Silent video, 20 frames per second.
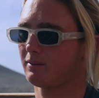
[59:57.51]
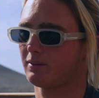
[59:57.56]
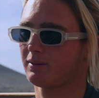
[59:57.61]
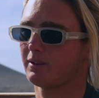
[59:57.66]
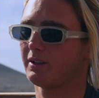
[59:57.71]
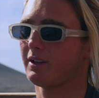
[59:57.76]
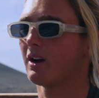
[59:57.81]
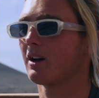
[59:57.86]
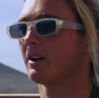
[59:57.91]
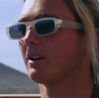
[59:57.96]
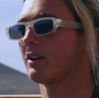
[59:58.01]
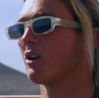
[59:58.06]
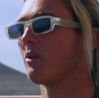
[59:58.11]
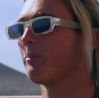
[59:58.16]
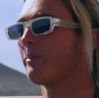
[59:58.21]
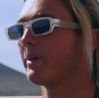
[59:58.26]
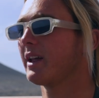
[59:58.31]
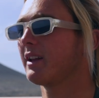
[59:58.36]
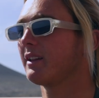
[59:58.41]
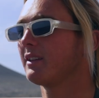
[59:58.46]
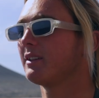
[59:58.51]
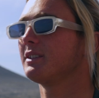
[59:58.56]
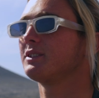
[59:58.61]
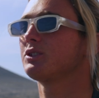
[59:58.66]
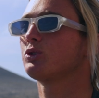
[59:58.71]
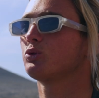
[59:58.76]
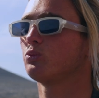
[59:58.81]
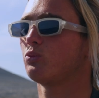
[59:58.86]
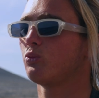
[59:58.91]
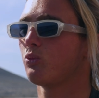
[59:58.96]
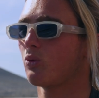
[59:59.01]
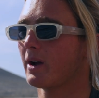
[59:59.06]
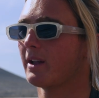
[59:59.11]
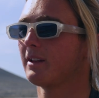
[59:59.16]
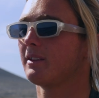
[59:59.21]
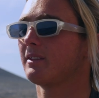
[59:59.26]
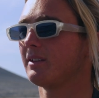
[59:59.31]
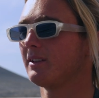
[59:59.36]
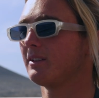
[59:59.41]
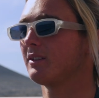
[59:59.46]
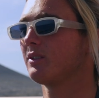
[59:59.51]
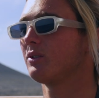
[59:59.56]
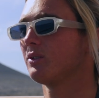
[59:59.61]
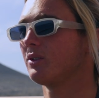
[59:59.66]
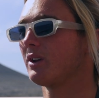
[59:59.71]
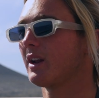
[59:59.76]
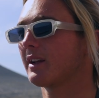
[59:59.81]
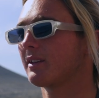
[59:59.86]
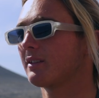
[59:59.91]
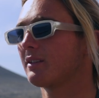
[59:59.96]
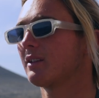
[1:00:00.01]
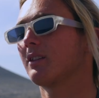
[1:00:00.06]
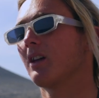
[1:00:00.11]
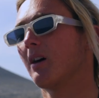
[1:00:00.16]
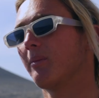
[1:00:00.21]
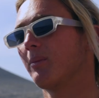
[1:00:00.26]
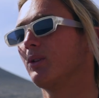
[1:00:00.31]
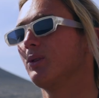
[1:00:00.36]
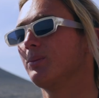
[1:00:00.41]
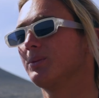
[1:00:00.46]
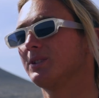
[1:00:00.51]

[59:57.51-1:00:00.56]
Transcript: the other competitors went into like the double loop